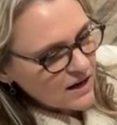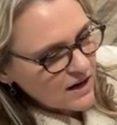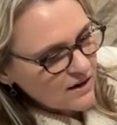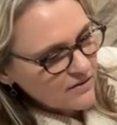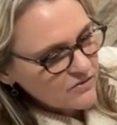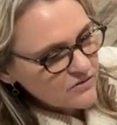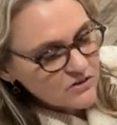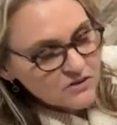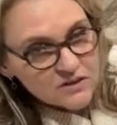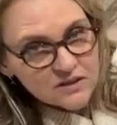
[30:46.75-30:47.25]

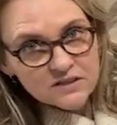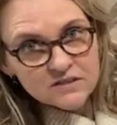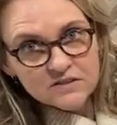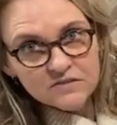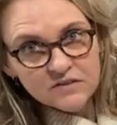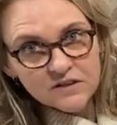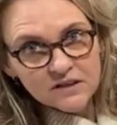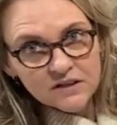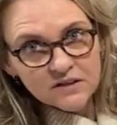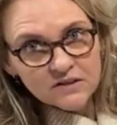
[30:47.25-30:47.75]
After this
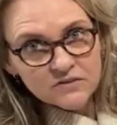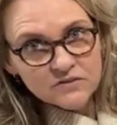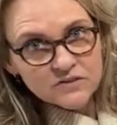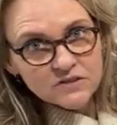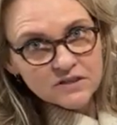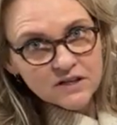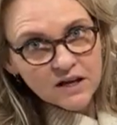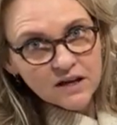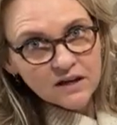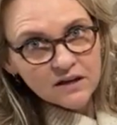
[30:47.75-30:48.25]
video is
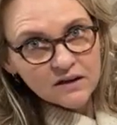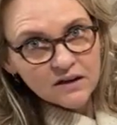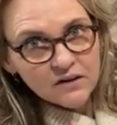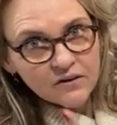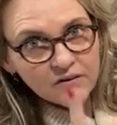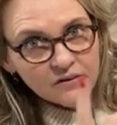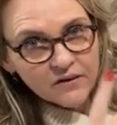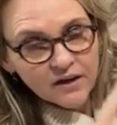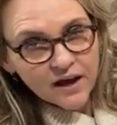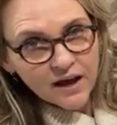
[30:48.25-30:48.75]
done,
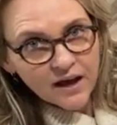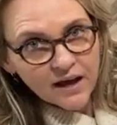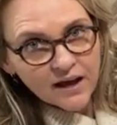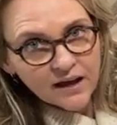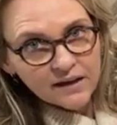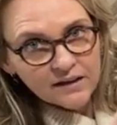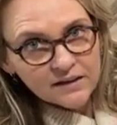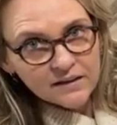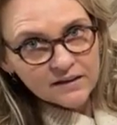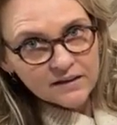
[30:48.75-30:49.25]
I'll
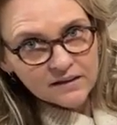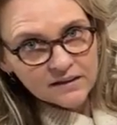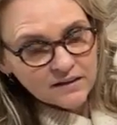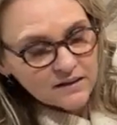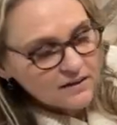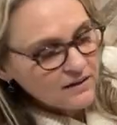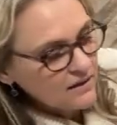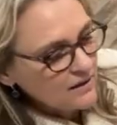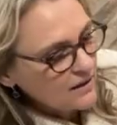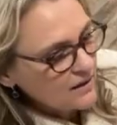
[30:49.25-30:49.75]
add
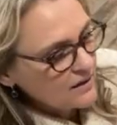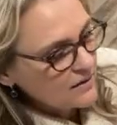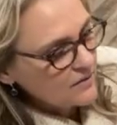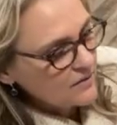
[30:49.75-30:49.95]
the